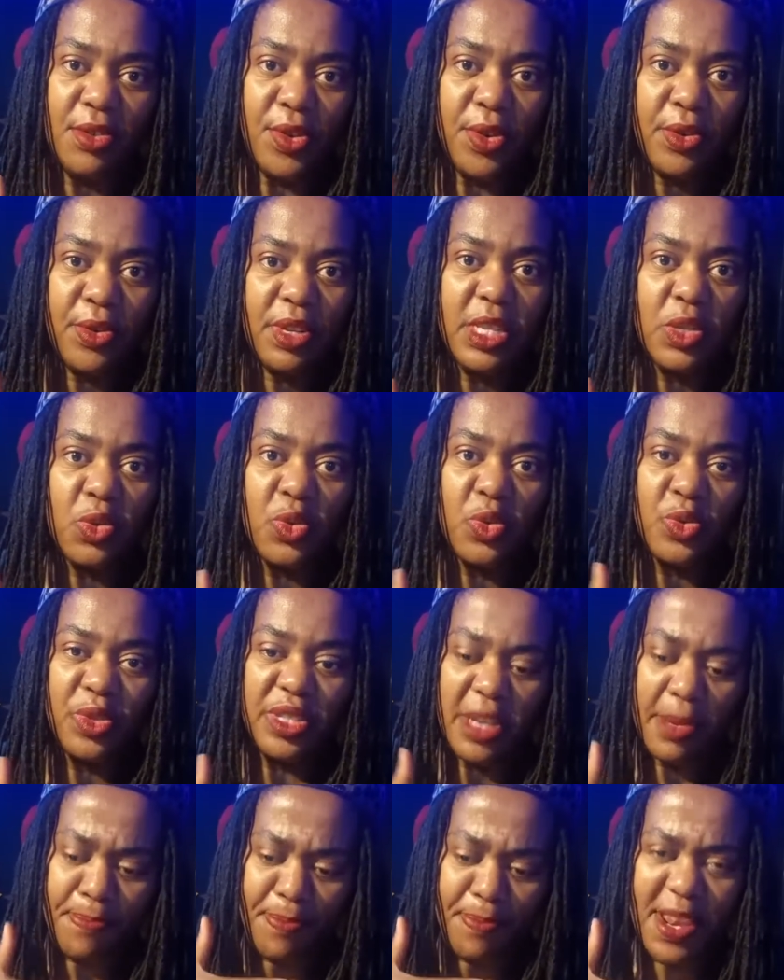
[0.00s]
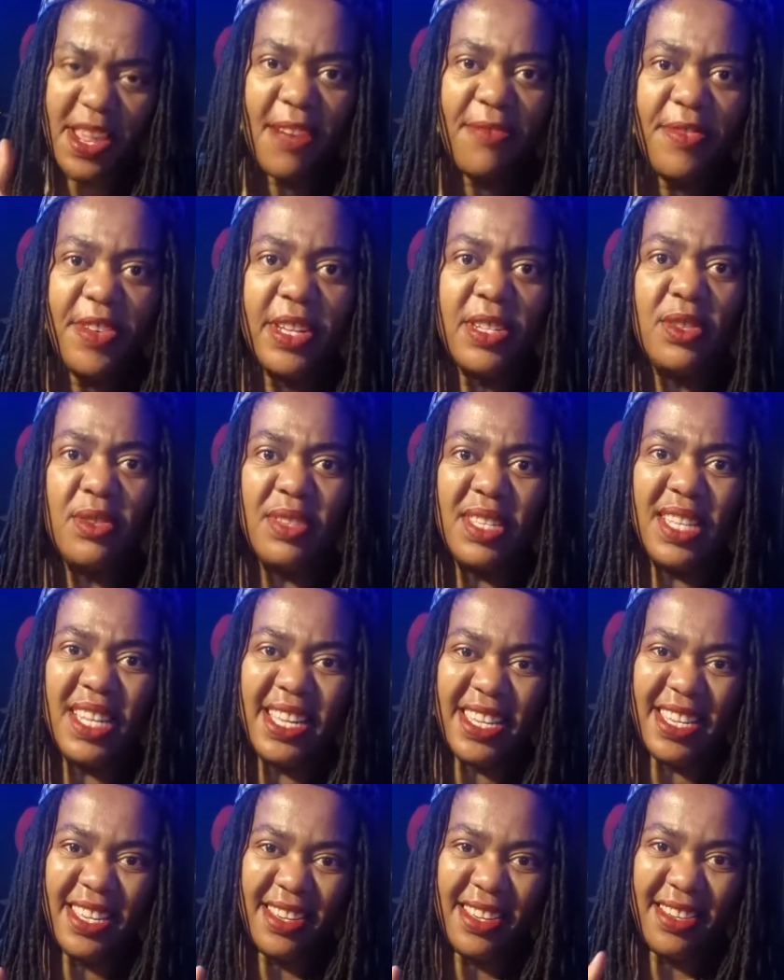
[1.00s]
it will deeply affect you. It's like
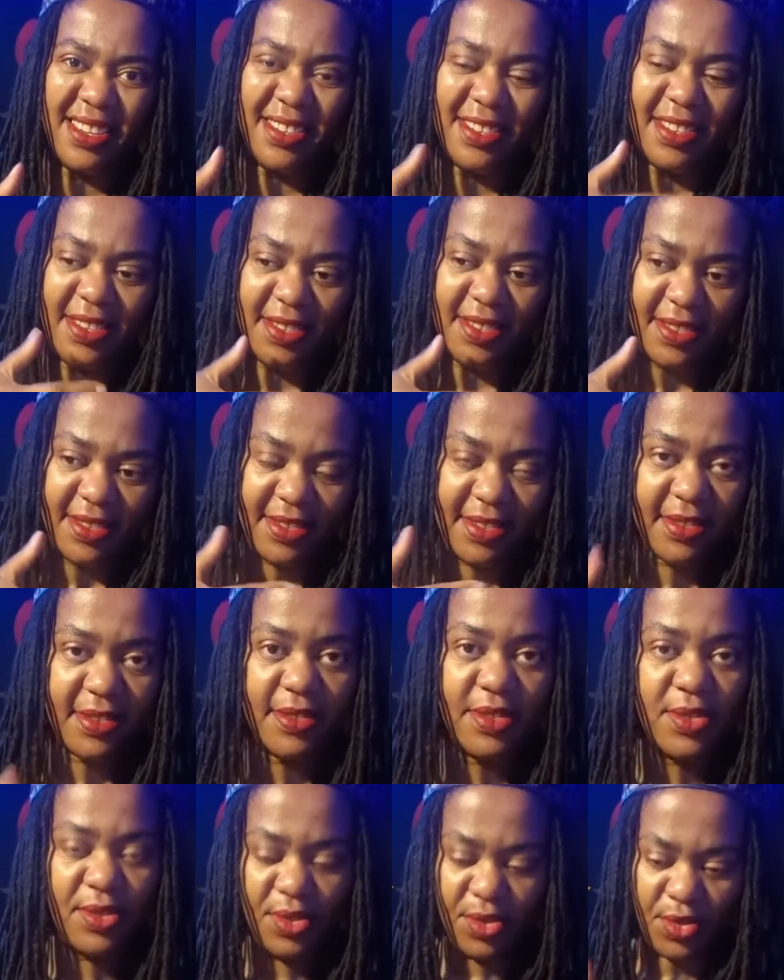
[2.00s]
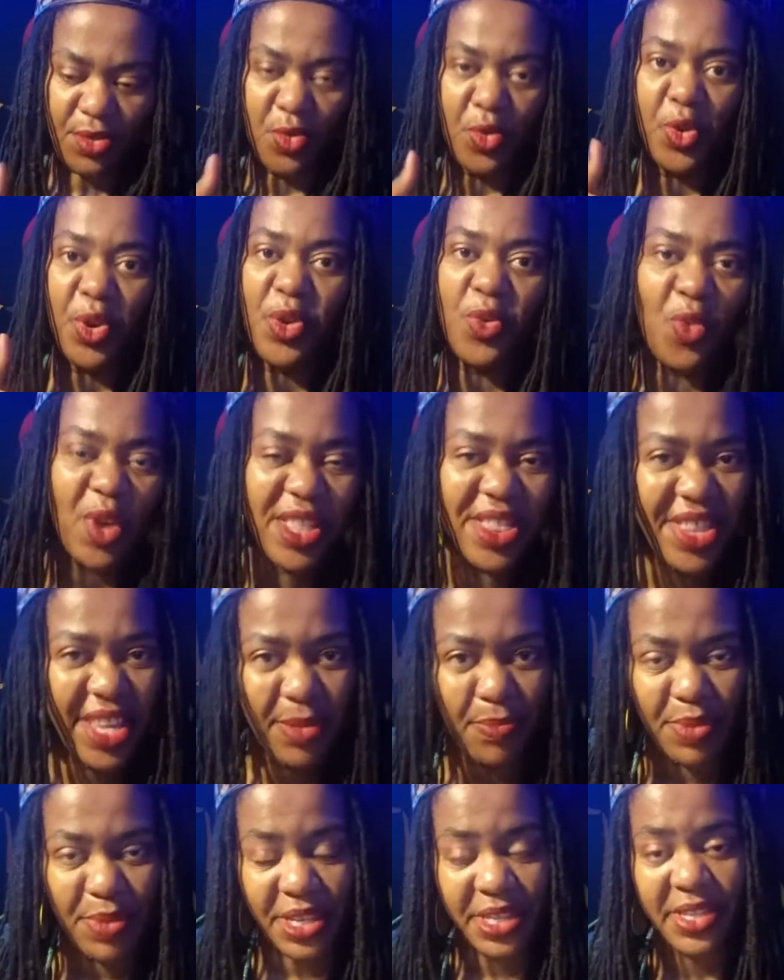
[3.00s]
you wouldn't want that
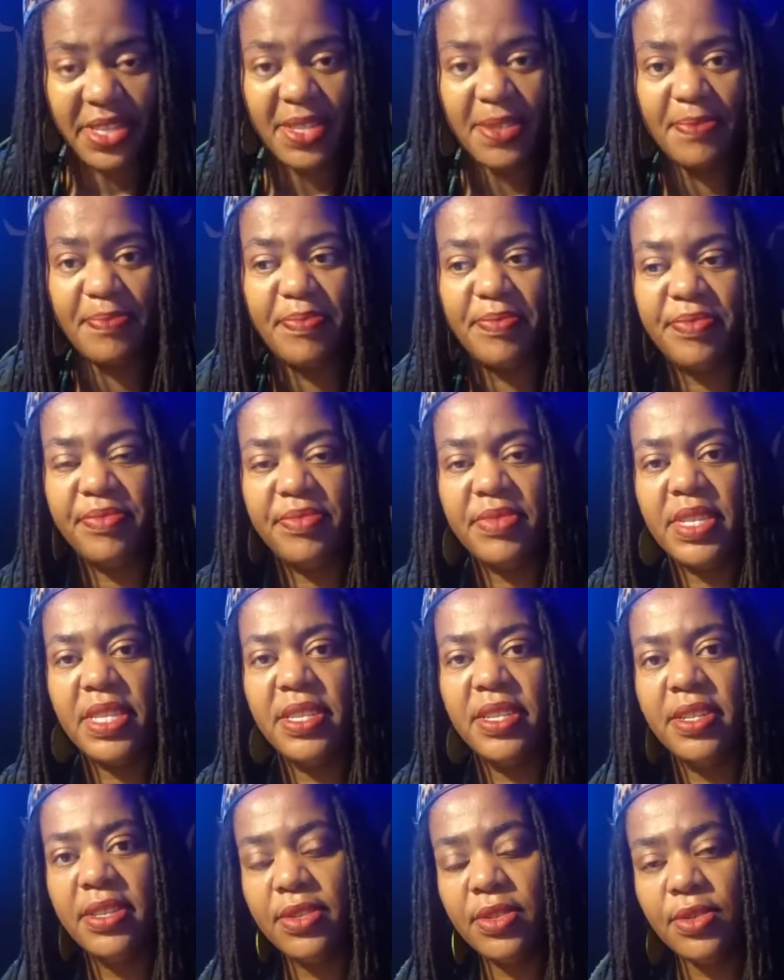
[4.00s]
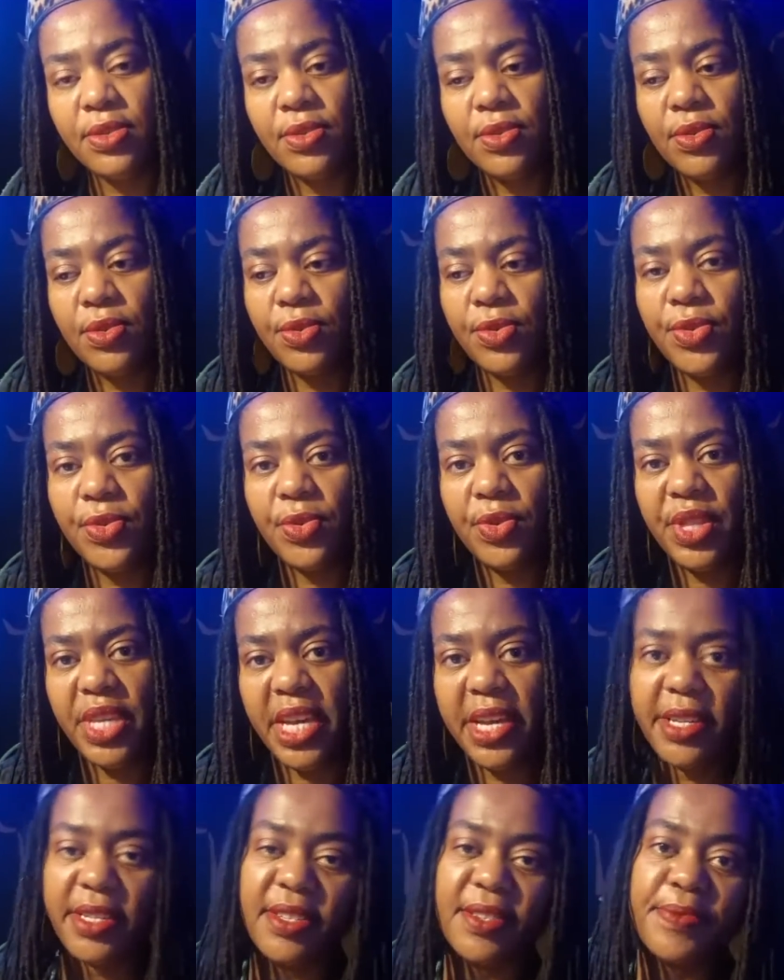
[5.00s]
bit. So you go through
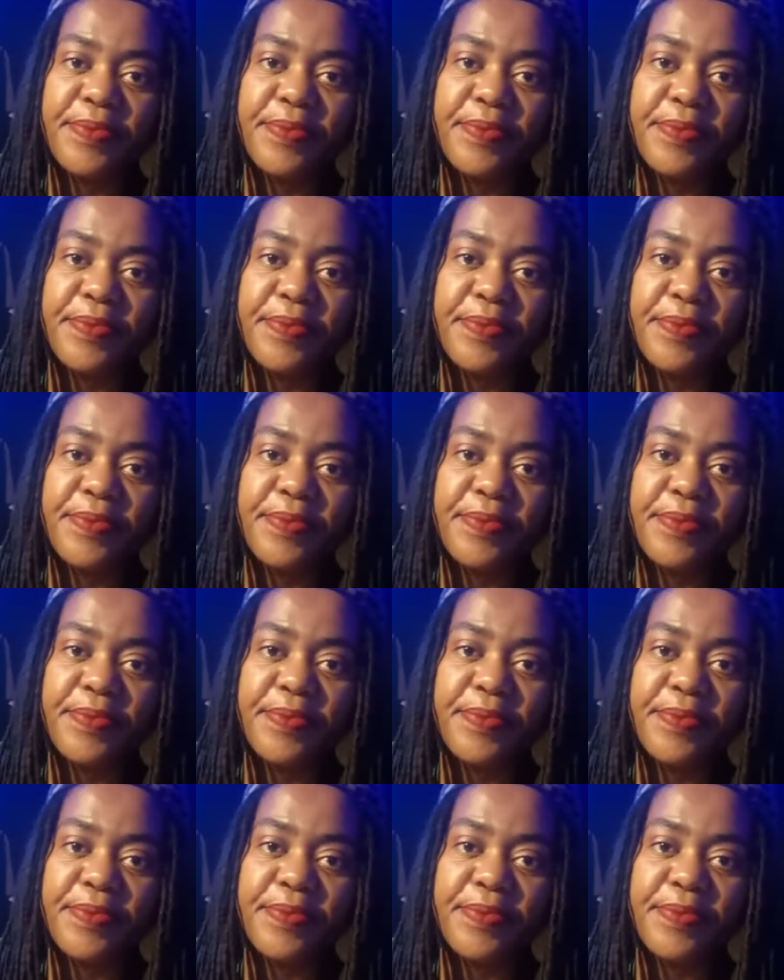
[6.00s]
that.